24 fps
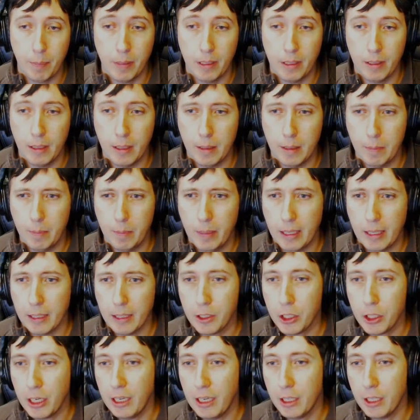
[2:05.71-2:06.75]
and the big
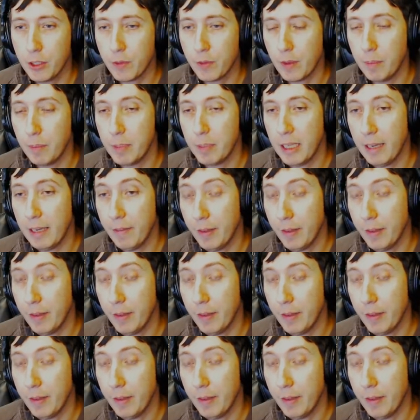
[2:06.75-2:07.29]
change from Day